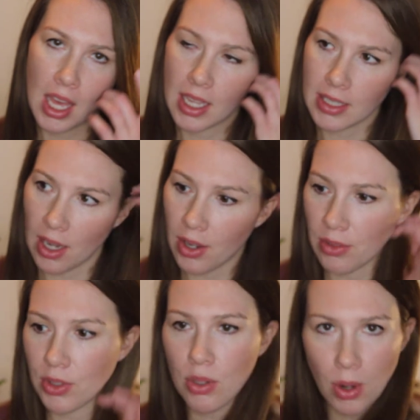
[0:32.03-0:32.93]
Now,
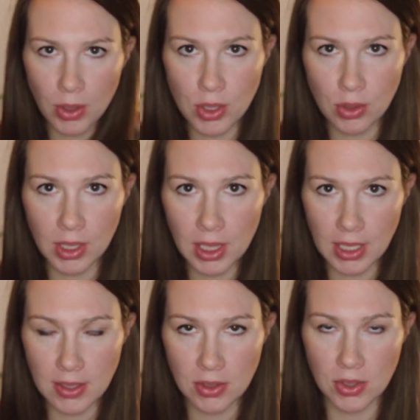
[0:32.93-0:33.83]
if you are a newly
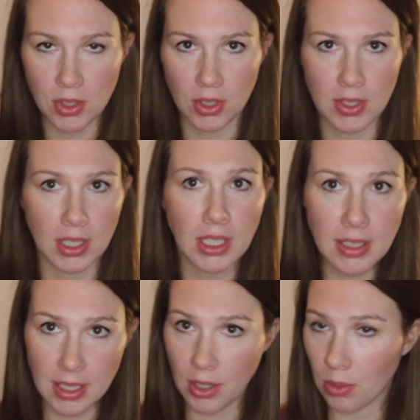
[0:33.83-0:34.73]
licensed nurse, and
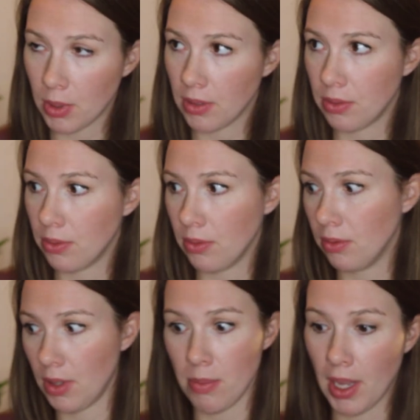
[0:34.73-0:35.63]
let's say you're one of
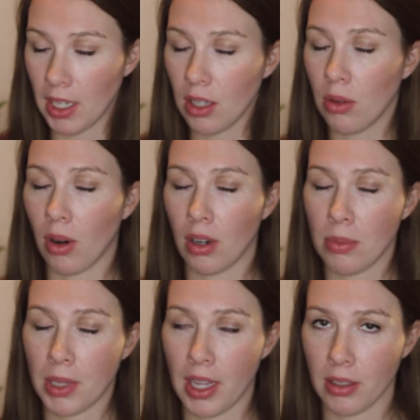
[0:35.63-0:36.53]
the many who are
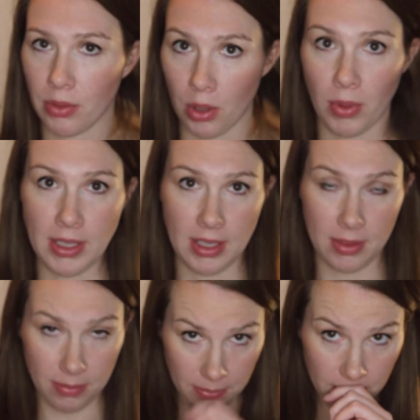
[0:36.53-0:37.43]
applying for
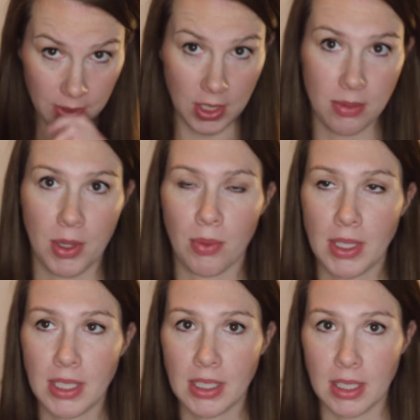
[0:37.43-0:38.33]
a
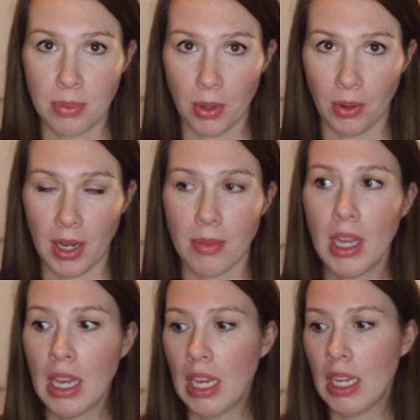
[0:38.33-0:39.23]
residency program,
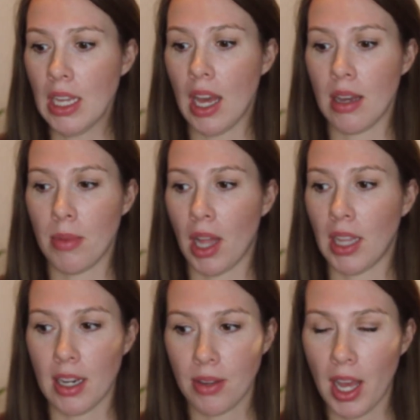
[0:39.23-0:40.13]
a
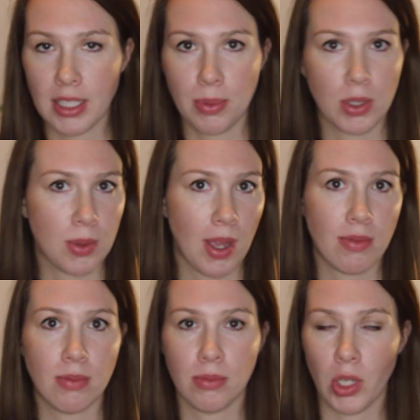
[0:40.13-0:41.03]
lot of hospitals will
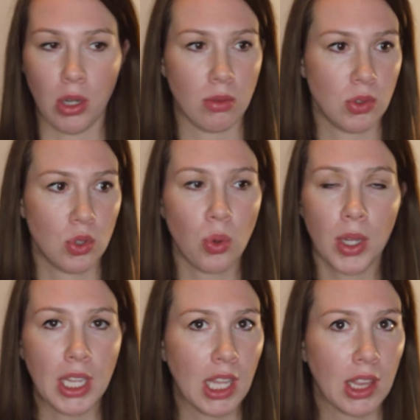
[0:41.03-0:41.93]
have
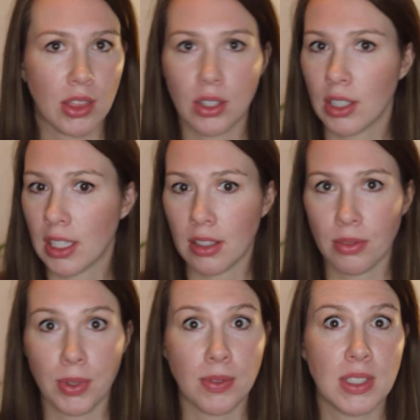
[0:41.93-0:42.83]
20, 30,
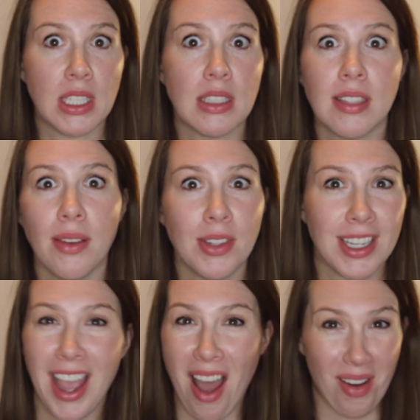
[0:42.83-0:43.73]
50,
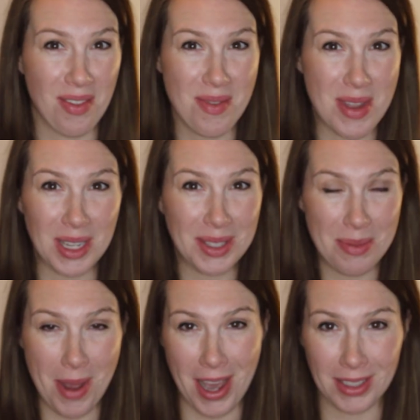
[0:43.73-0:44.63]
70, however many
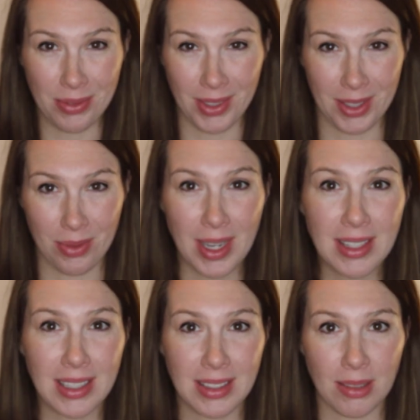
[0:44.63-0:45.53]
spots for this
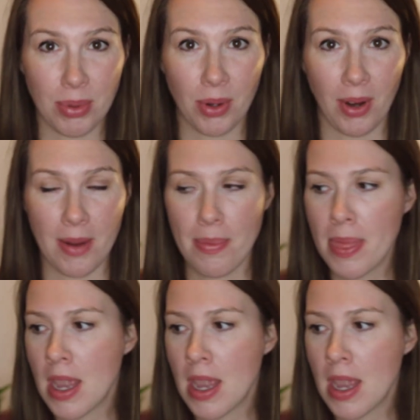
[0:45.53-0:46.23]
residency program.